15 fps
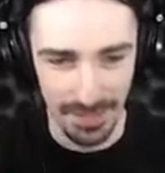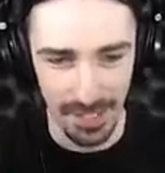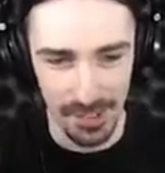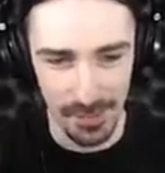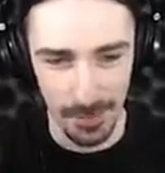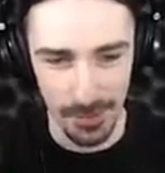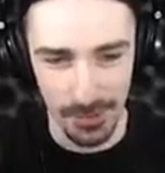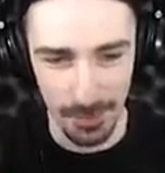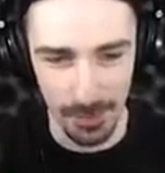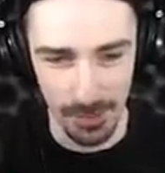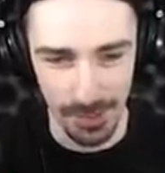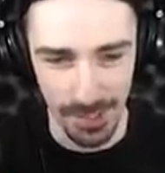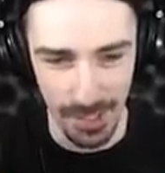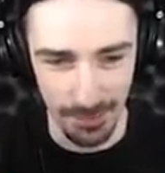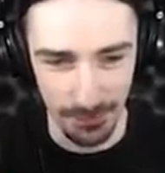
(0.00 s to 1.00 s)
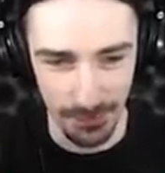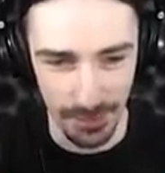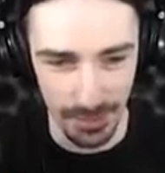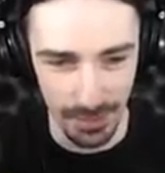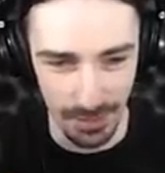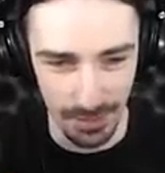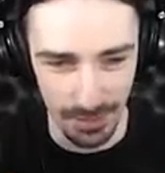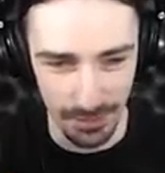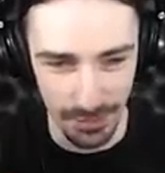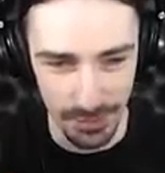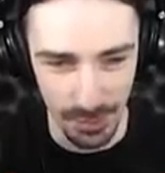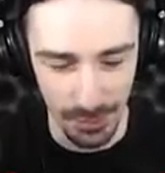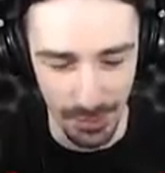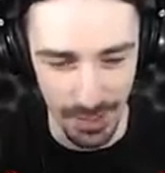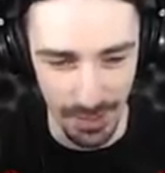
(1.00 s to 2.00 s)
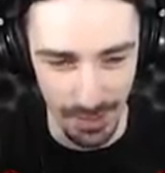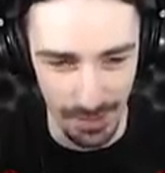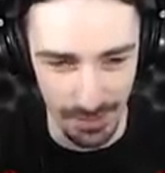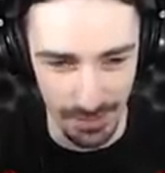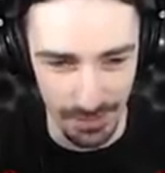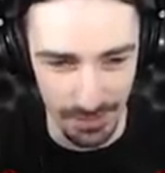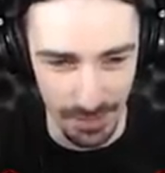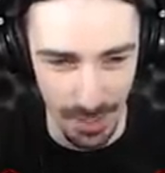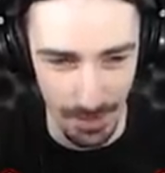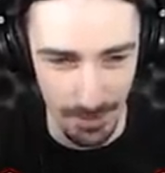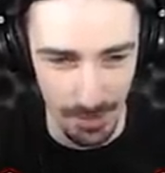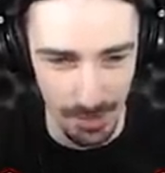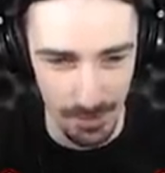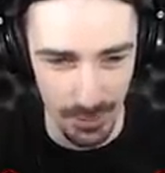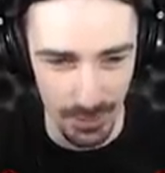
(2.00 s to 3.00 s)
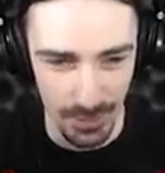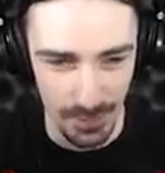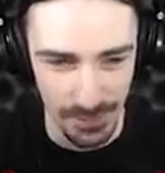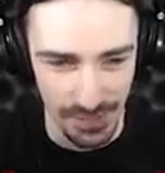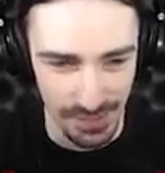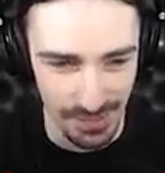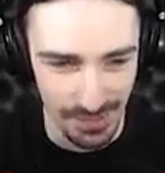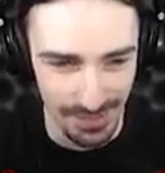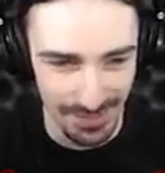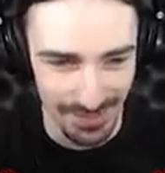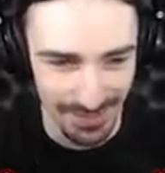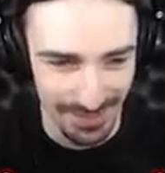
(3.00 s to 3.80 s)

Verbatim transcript: Cosmo's pulling off the Tony Hawk combo moves. Yeah.